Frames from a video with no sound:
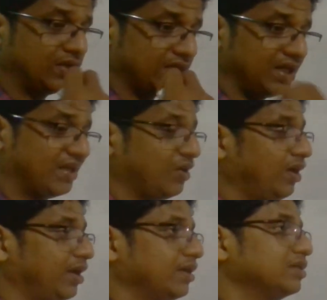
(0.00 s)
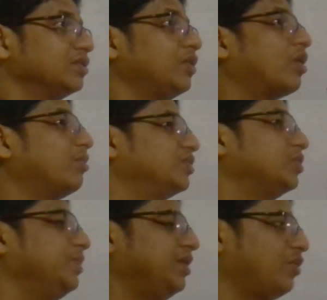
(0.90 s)
equivalent. The norm
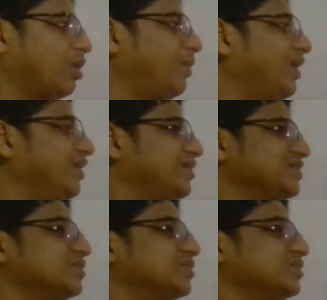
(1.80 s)
should be normality.